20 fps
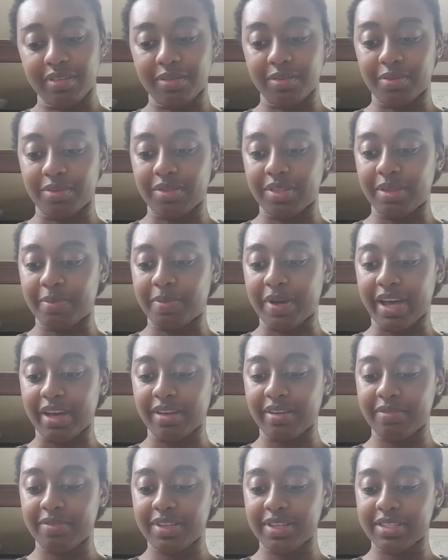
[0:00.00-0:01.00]
Oof, the
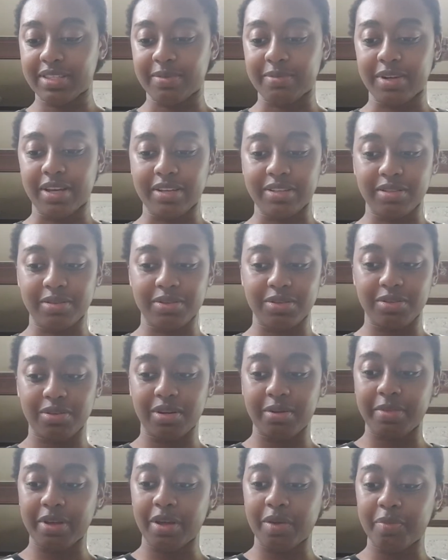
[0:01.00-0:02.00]
back of this I'm not so
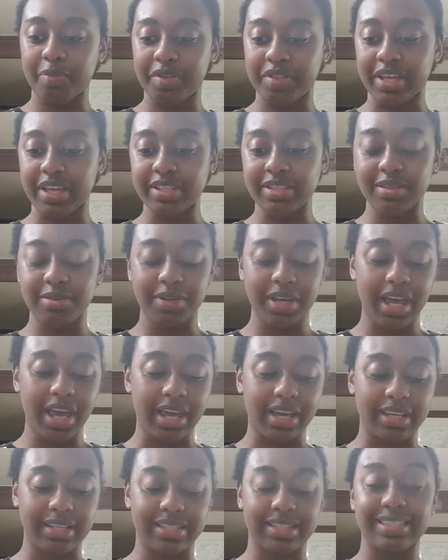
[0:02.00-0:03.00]
sure about, but that's
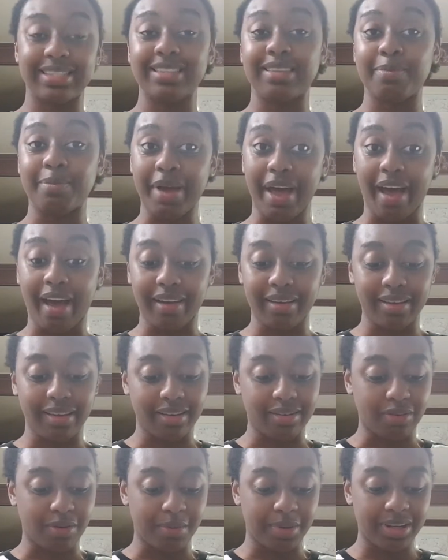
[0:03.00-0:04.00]
okay because it's the back
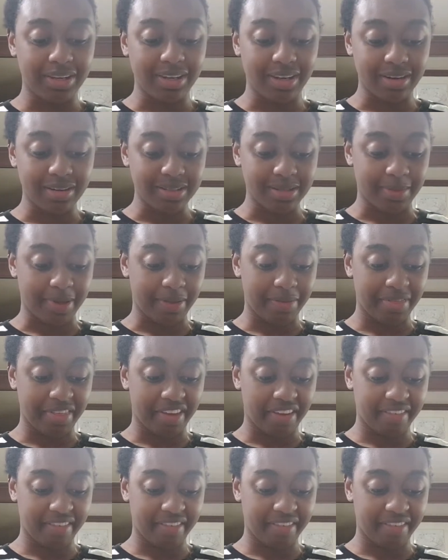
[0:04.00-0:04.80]
and nobody cares about